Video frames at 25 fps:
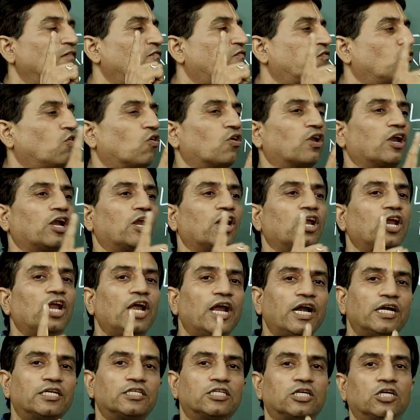fluorine
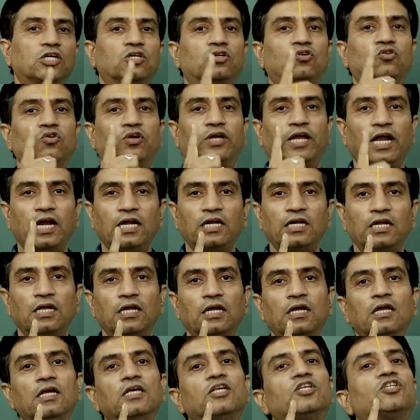needs to
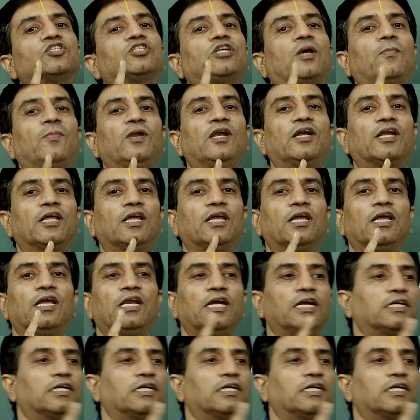get stability in